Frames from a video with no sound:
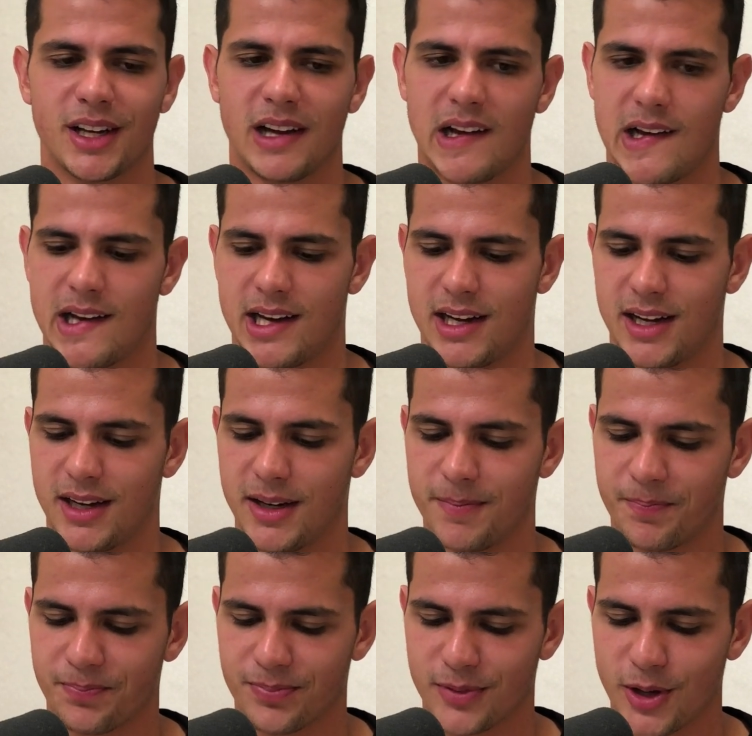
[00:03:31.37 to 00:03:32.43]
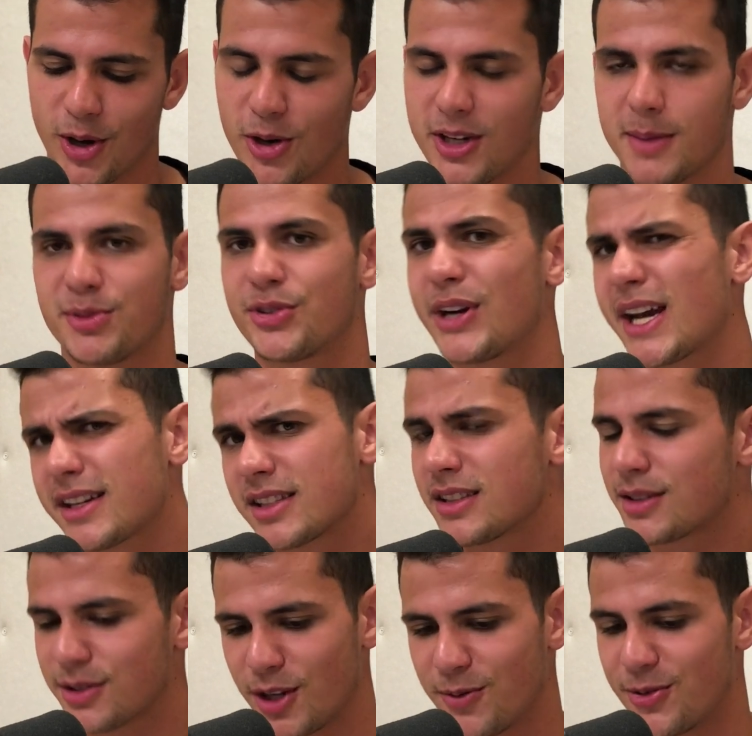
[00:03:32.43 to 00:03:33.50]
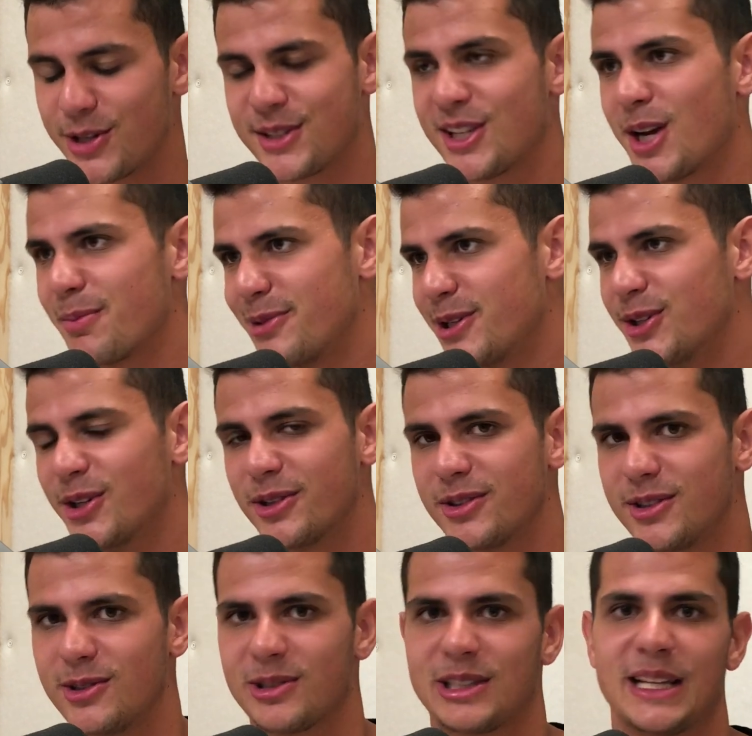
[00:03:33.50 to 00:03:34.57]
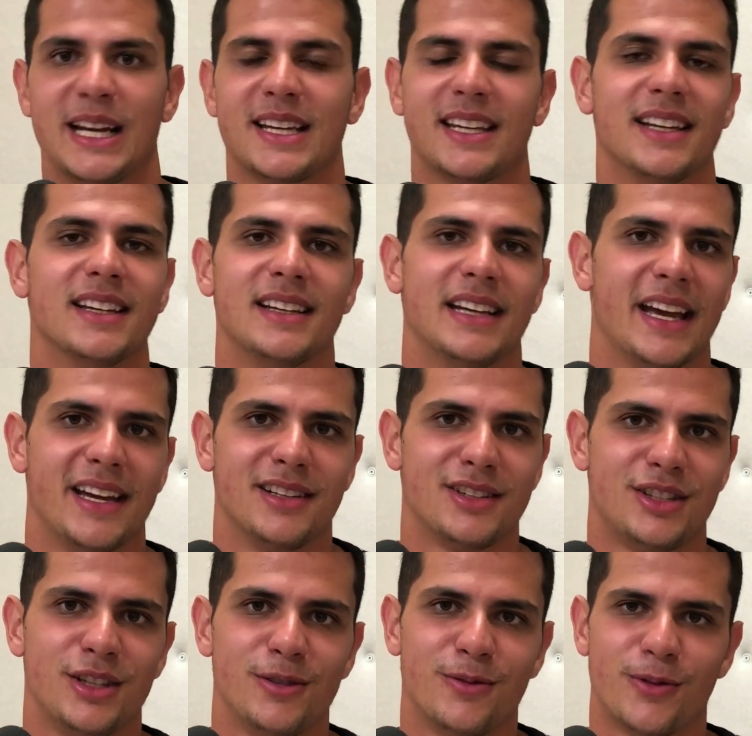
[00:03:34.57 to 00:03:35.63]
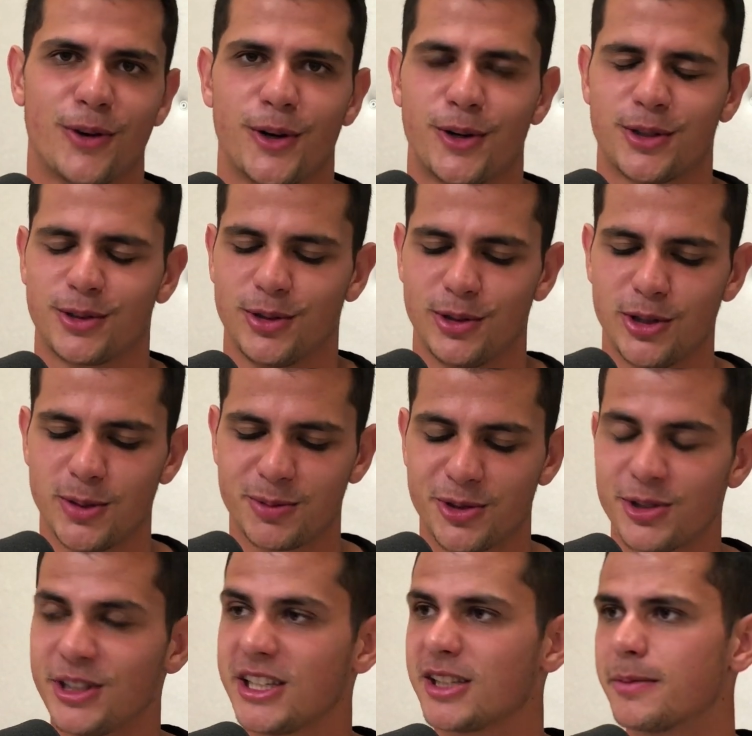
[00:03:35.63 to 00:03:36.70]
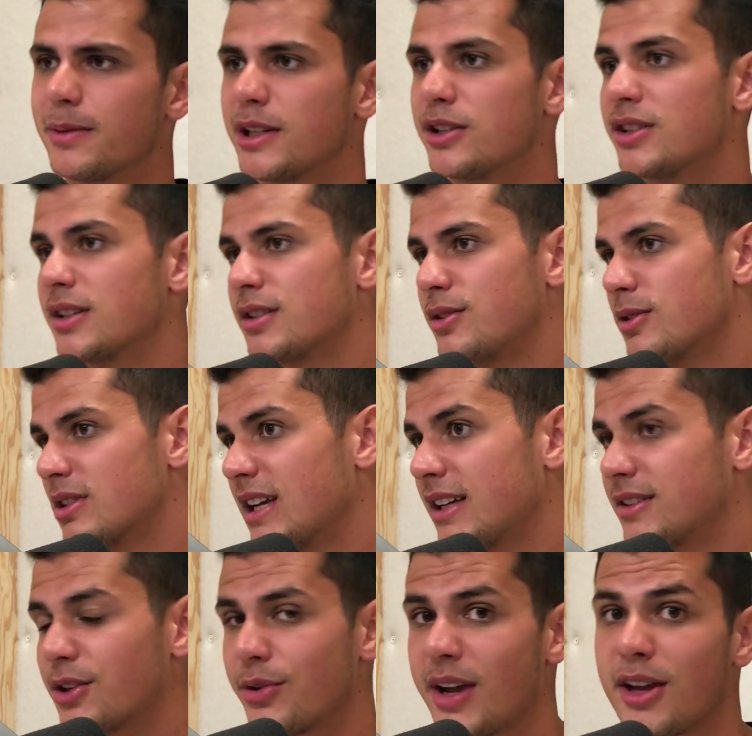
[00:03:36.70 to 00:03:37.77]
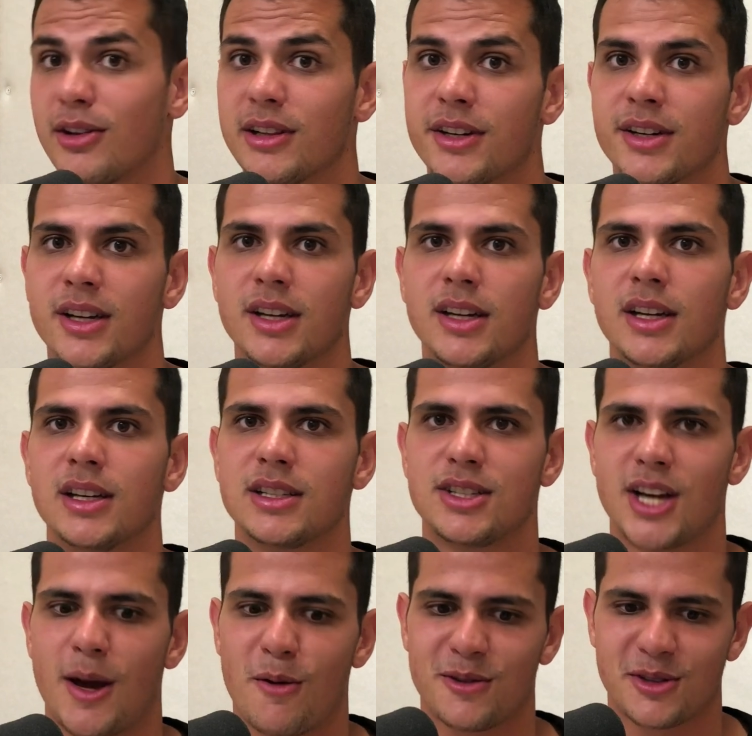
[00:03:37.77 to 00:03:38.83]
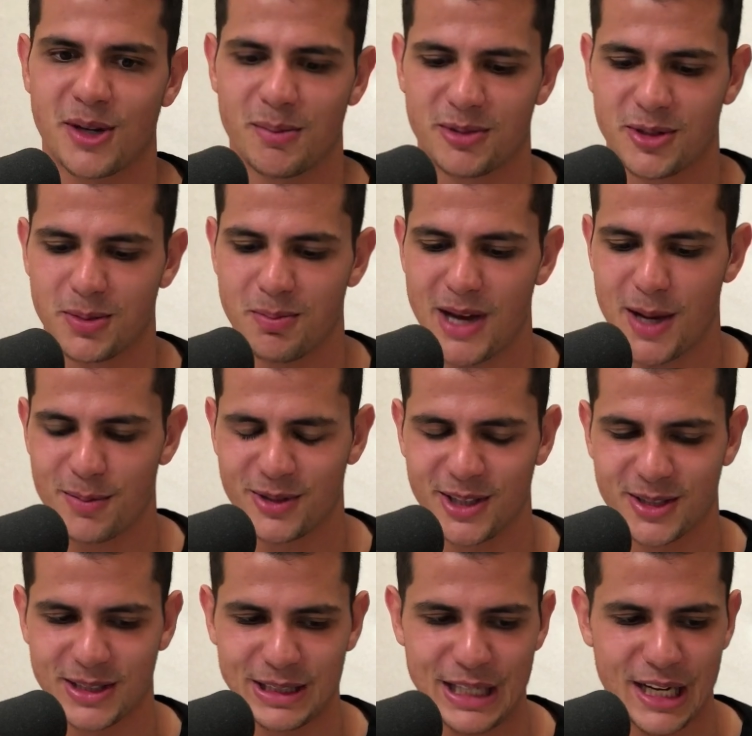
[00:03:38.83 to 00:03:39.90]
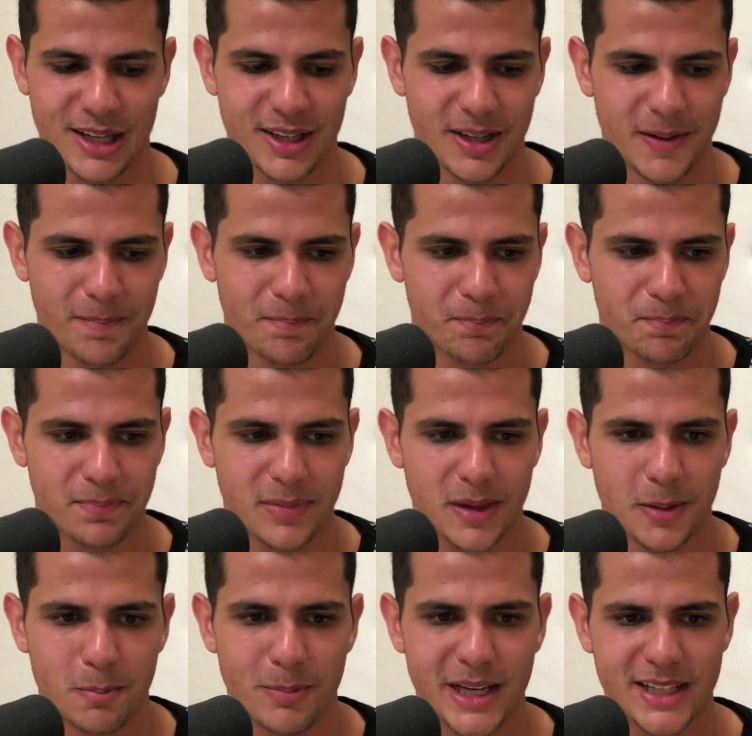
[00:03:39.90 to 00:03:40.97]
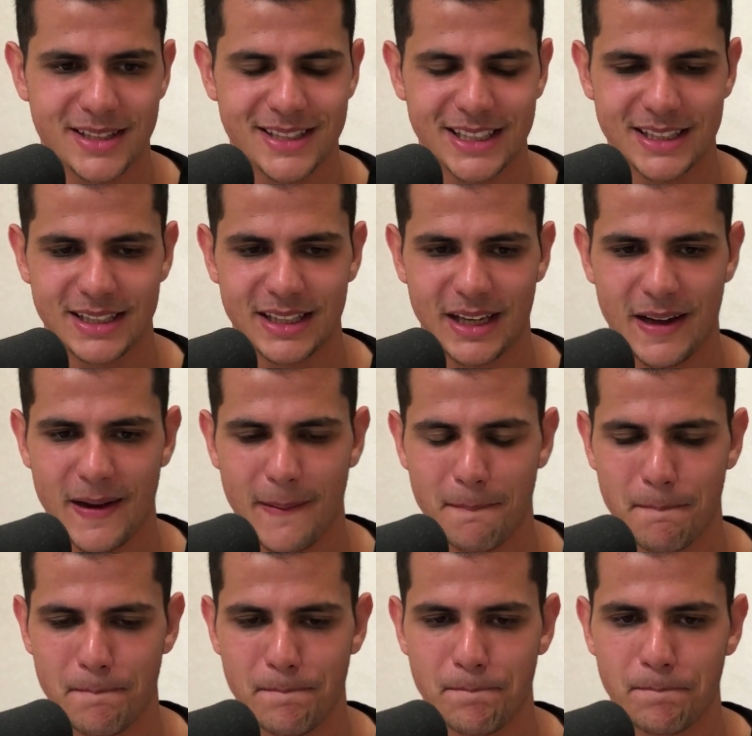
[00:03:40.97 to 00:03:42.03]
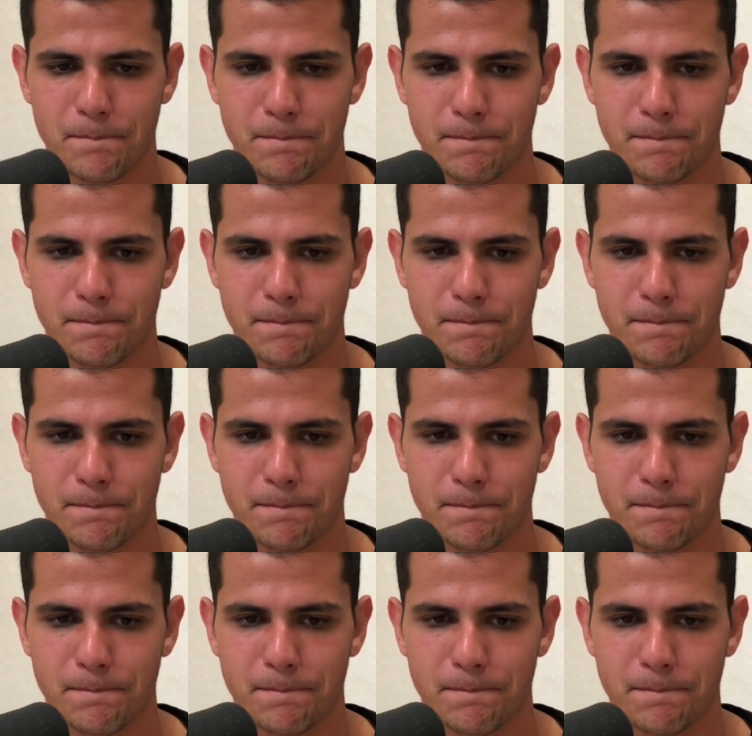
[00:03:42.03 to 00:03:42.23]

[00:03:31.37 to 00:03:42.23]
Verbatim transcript: uh, own abstractions. So for example, you don't use like N G four to loop through things, but you just use like the regular JavaScript map. This like makes it um,